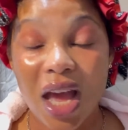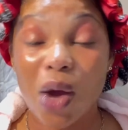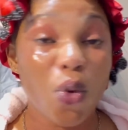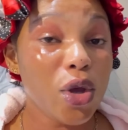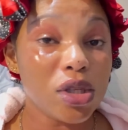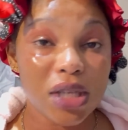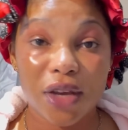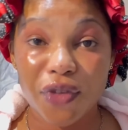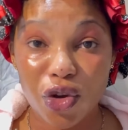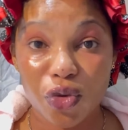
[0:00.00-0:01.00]
and when you take
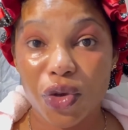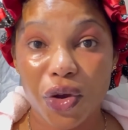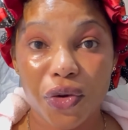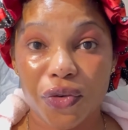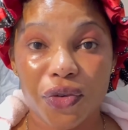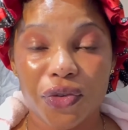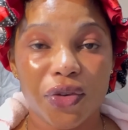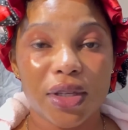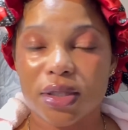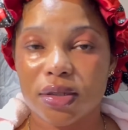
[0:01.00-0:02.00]
very good care of your
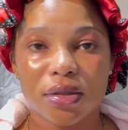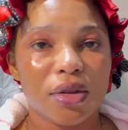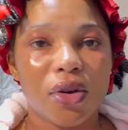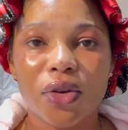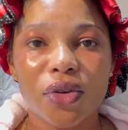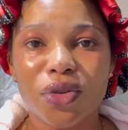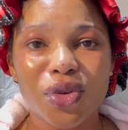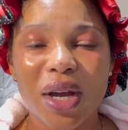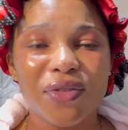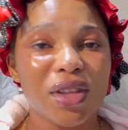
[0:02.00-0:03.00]
face, you
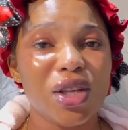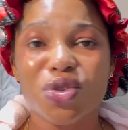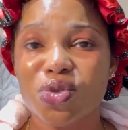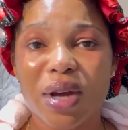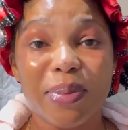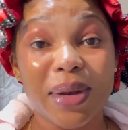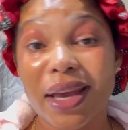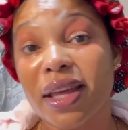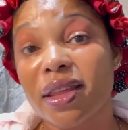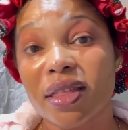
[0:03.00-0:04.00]
don't have the need to apply
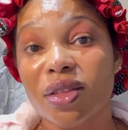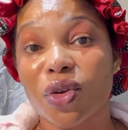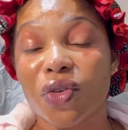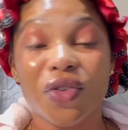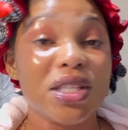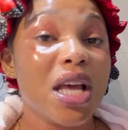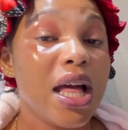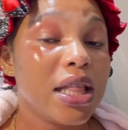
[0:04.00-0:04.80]
anything on your face.